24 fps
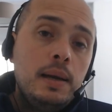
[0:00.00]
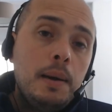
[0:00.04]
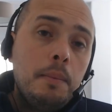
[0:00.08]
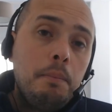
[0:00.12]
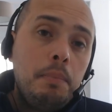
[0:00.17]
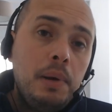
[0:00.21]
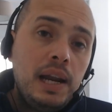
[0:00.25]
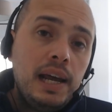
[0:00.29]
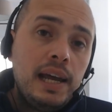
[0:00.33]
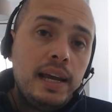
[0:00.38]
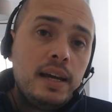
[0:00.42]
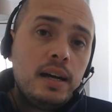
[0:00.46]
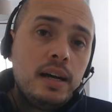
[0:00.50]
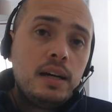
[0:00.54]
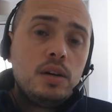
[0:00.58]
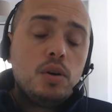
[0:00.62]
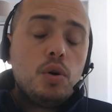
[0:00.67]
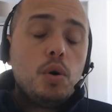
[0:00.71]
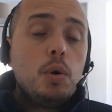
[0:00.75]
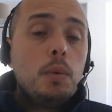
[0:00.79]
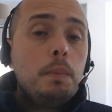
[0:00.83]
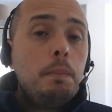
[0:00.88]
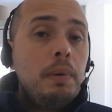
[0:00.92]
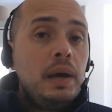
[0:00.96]
player
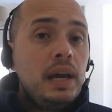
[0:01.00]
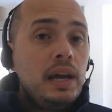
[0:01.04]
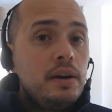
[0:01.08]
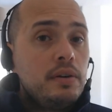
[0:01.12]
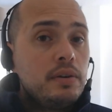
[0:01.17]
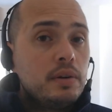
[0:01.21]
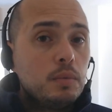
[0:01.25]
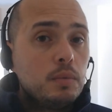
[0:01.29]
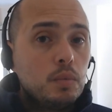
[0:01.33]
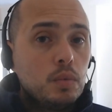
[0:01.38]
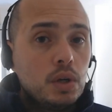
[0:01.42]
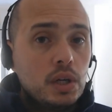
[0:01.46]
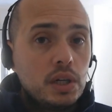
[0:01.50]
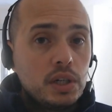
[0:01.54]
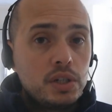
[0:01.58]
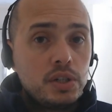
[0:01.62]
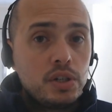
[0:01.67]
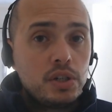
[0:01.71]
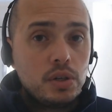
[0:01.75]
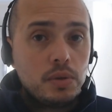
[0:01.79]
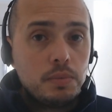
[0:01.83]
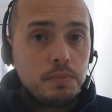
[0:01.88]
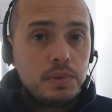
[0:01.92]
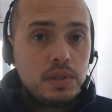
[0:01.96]
or parent
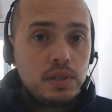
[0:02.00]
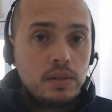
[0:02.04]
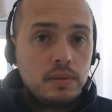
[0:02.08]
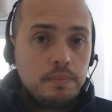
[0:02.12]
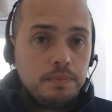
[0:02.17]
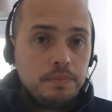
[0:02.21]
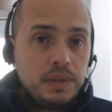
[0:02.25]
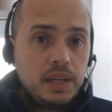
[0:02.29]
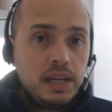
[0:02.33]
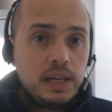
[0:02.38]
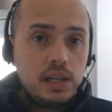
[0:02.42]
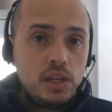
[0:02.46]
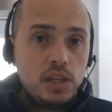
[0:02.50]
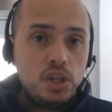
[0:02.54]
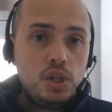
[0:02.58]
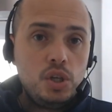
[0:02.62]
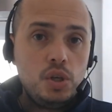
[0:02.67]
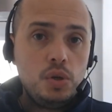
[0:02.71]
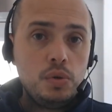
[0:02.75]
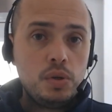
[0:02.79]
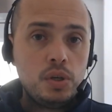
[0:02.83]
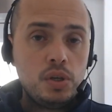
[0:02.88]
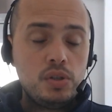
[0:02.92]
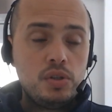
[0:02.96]
workshops. Okay,
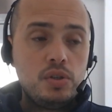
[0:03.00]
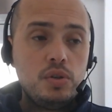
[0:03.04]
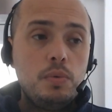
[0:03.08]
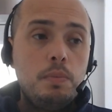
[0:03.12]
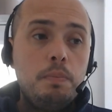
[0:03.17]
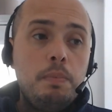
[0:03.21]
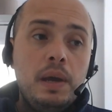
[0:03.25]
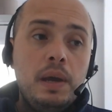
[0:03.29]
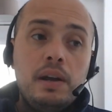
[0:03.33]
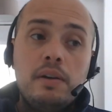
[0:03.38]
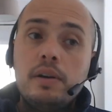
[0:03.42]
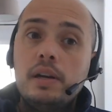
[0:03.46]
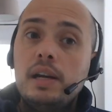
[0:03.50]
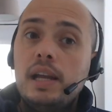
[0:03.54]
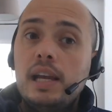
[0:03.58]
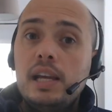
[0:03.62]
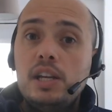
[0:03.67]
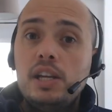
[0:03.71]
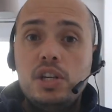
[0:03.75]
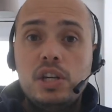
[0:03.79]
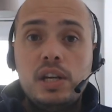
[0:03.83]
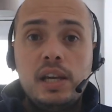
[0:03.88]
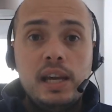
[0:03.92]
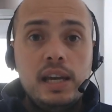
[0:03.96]
you could do parent
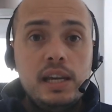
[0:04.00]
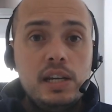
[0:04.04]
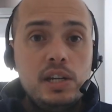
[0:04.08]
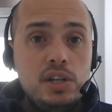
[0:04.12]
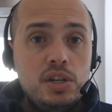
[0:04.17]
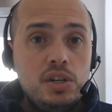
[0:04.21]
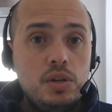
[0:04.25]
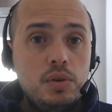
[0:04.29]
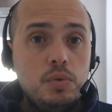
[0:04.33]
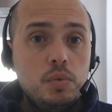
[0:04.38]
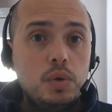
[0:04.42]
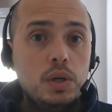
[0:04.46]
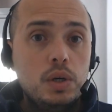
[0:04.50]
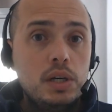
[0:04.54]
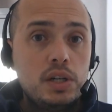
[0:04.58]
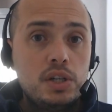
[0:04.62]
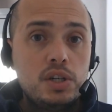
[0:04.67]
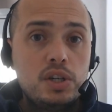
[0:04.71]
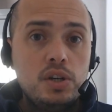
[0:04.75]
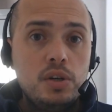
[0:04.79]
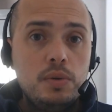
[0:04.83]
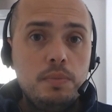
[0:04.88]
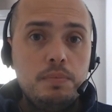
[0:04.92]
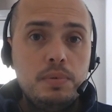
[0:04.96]
education
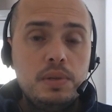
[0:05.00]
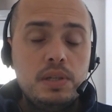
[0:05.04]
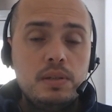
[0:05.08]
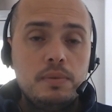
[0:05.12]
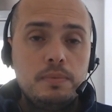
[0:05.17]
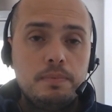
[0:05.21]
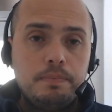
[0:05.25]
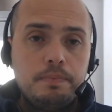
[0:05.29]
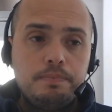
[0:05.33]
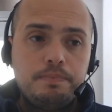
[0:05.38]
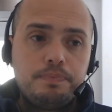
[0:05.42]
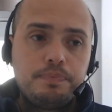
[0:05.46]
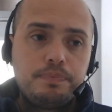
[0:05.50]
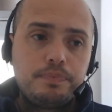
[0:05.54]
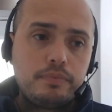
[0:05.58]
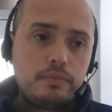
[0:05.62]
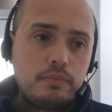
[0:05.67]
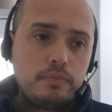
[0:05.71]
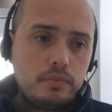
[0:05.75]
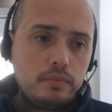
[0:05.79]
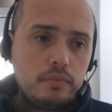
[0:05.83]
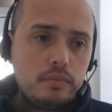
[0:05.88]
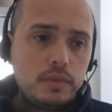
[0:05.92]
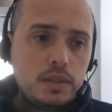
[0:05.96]
workshops,
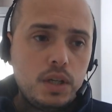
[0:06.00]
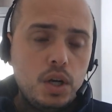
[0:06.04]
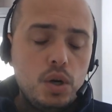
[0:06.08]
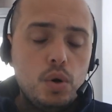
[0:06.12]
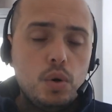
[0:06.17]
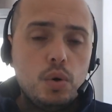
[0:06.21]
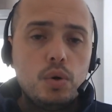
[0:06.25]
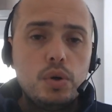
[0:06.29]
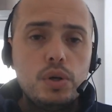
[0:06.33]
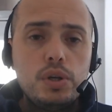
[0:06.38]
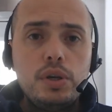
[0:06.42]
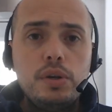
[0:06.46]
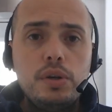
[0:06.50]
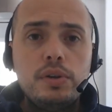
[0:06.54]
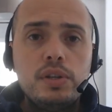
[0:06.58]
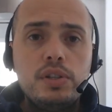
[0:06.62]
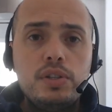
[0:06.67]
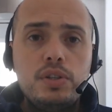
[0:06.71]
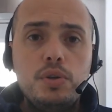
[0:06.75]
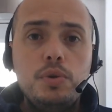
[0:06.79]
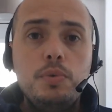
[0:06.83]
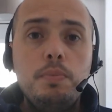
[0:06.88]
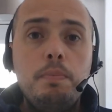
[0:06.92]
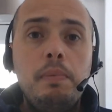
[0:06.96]
or you could
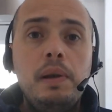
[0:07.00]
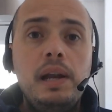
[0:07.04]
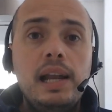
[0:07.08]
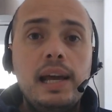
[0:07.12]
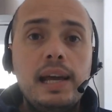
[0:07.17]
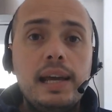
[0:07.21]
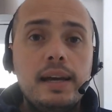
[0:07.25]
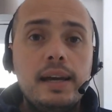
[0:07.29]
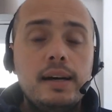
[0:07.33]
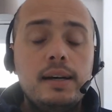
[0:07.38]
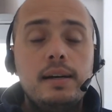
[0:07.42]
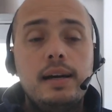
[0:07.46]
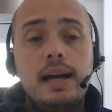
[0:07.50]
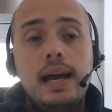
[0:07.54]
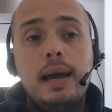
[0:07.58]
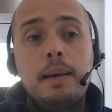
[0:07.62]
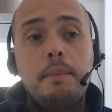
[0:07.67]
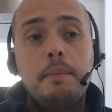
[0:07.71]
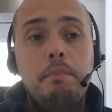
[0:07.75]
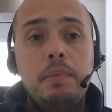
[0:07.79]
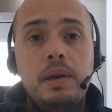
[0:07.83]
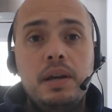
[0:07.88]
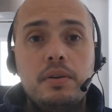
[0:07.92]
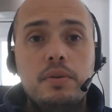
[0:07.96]
do player
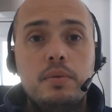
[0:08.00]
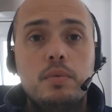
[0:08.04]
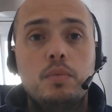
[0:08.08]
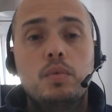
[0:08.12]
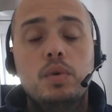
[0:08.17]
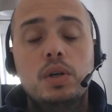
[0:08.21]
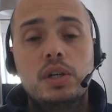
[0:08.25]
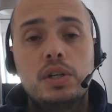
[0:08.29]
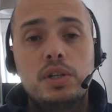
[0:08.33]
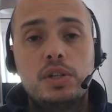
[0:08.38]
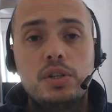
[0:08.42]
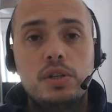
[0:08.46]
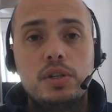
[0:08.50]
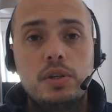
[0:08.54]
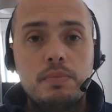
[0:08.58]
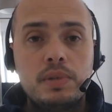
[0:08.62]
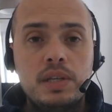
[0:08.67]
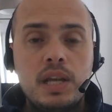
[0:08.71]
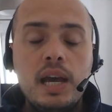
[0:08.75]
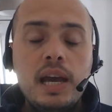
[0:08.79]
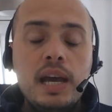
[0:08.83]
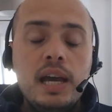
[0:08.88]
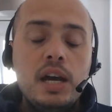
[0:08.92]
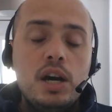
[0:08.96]
and parent workshops.
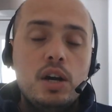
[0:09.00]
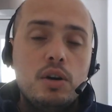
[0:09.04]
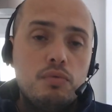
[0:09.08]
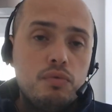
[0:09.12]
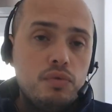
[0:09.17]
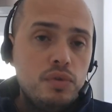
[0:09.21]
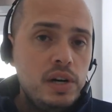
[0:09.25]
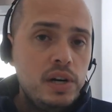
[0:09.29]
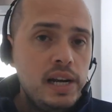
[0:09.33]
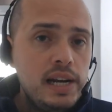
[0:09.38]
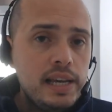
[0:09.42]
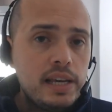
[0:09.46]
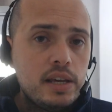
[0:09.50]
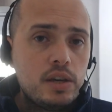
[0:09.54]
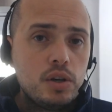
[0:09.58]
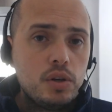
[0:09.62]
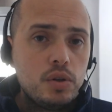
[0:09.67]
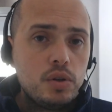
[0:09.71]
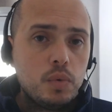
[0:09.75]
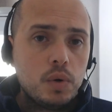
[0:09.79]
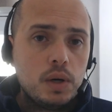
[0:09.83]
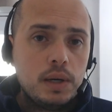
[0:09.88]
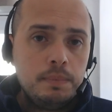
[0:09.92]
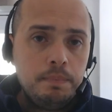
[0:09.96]
A really good
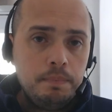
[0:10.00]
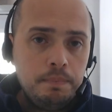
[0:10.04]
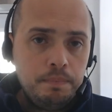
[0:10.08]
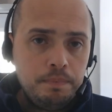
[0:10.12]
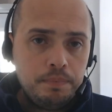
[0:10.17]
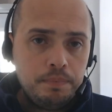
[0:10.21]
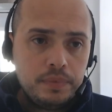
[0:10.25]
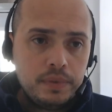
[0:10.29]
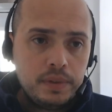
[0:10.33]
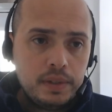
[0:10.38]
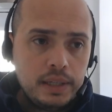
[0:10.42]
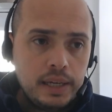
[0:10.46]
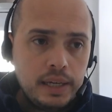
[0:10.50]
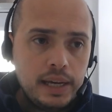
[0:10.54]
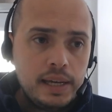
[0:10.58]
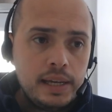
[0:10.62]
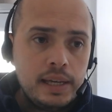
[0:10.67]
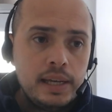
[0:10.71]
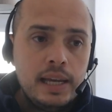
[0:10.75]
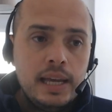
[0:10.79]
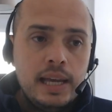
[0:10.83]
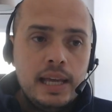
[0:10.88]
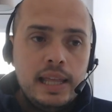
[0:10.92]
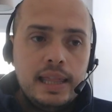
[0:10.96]
one, okay,
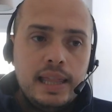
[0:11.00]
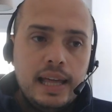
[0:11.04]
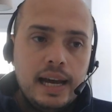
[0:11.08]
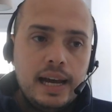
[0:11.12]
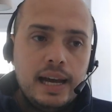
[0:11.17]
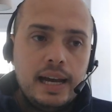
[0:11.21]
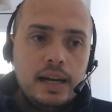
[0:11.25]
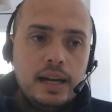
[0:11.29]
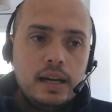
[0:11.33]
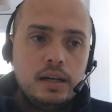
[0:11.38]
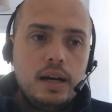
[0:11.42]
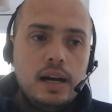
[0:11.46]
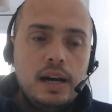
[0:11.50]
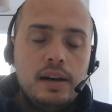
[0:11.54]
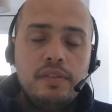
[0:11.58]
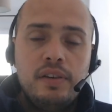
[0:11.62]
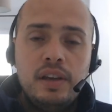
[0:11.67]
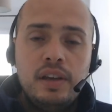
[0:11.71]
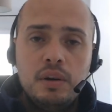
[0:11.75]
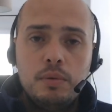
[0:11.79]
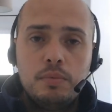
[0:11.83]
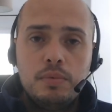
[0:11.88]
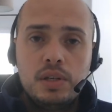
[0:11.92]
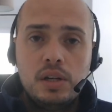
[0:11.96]
that I've
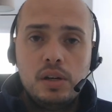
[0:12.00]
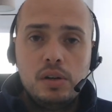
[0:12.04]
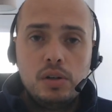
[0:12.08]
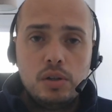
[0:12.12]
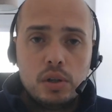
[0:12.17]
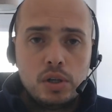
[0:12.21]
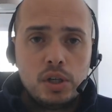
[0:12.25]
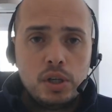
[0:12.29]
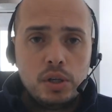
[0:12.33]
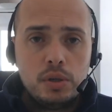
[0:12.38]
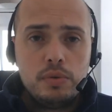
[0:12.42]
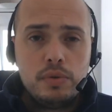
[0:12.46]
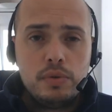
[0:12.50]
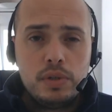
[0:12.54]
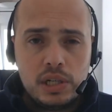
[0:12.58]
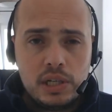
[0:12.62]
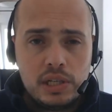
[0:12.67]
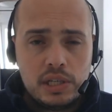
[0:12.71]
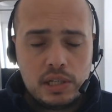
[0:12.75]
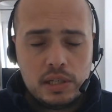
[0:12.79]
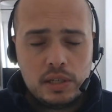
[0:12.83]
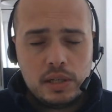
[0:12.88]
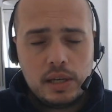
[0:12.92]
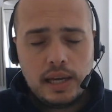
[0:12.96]
helped a lot of
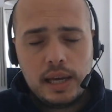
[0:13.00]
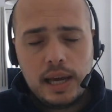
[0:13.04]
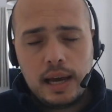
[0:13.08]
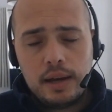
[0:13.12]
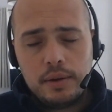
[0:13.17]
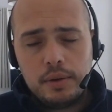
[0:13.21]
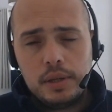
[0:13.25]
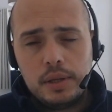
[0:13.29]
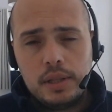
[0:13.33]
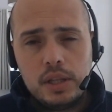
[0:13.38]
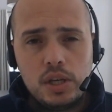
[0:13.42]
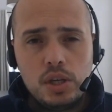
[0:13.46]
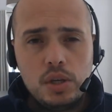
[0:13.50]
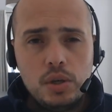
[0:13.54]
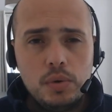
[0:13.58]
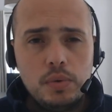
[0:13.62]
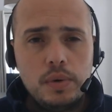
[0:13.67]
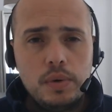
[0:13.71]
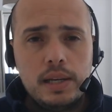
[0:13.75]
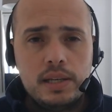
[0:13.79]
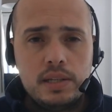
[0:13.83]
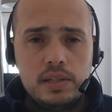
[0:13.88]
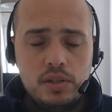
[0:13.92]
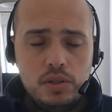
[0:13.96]
coaches out in the U
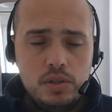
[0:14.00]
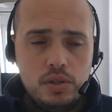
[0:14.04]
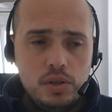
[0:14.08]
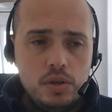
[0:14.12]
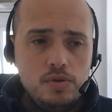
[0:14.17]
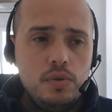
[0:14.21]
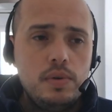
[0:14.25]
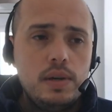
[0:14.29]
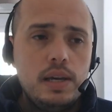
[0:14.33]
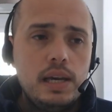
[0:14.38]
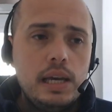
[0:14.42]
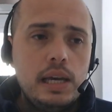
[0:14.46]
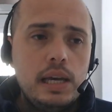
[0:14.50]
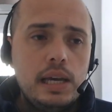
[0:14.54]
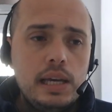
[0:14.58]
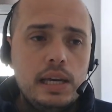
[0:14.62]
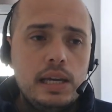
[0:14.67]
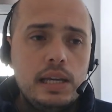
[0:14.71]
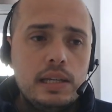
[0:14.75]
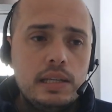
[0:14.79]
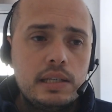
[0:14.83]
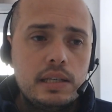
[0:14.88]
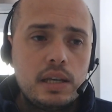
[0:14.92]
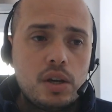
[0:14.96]
S do
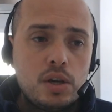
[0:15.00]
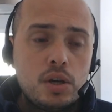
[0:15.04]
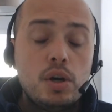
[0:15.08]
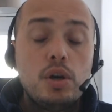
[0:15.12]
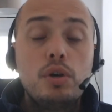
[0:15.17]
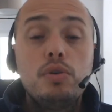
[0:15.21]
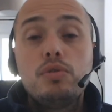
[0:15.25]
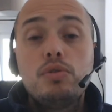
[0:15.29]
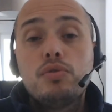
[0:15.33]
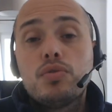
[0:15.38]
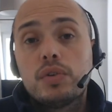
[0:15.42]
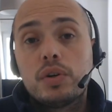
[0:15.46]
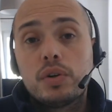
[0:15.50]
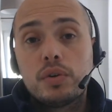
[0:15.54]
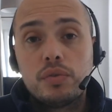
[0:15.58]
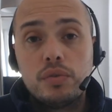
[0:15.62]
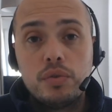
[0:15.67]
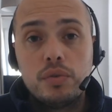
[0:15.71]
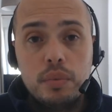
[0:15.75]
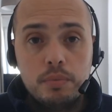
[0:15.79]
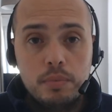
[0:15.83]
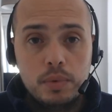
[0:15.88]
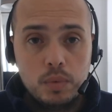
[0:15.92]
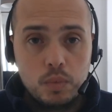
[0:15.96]
is coach
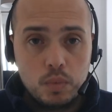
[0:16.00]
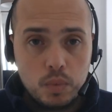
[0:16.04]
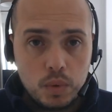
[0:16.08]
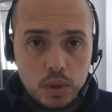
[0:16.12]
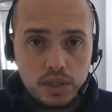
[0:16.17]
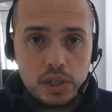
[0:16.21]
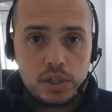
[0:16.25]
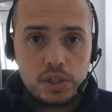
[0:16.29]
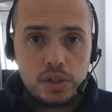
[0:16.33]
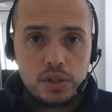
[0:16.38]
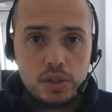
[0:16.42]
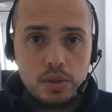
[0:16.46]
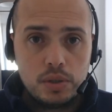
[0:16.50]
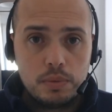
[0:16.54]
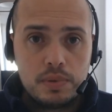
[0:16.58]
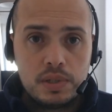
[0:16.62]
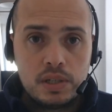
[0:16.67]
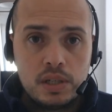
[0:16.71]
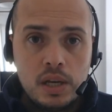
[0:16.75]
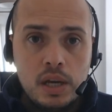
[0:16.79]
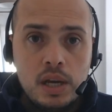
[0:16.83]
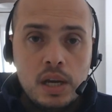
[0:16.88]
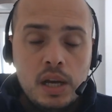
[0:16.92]
recruitment workshops.